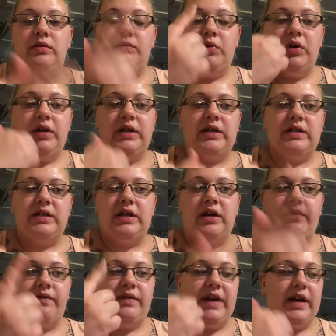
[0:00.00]
putting
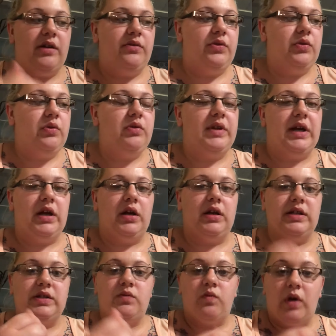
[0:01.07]
stuff down through there,
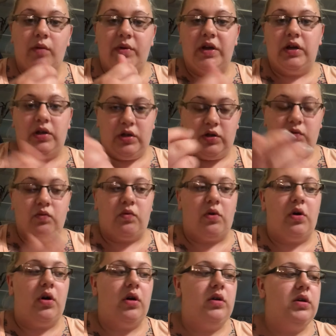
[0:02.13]
it's rubbing you
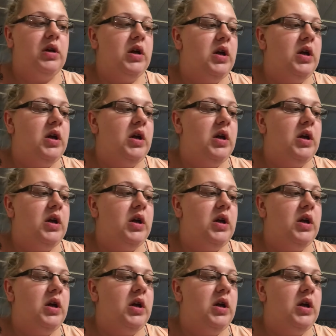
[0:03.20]
raw.